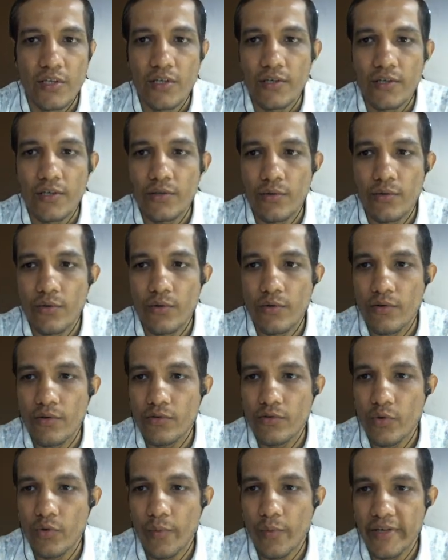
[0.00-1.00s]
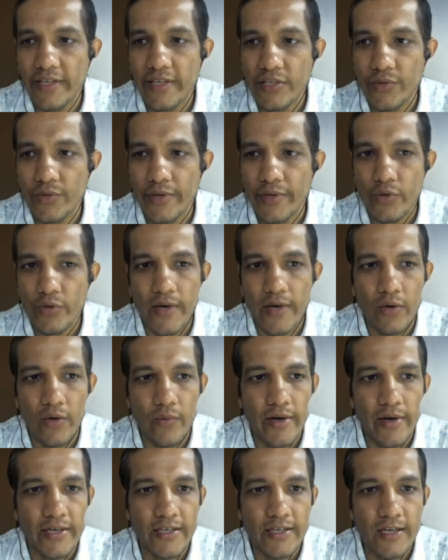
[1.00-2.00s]
So many things we need to
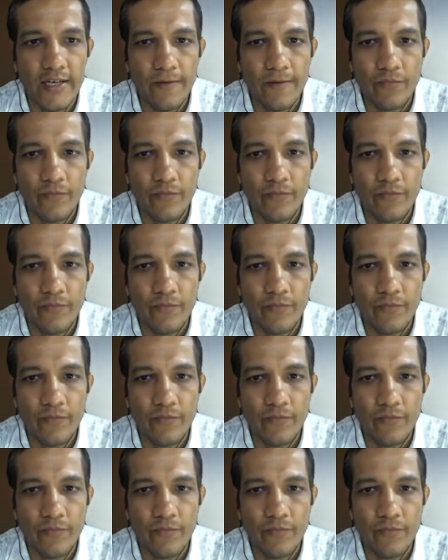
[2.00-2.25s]
calculate here.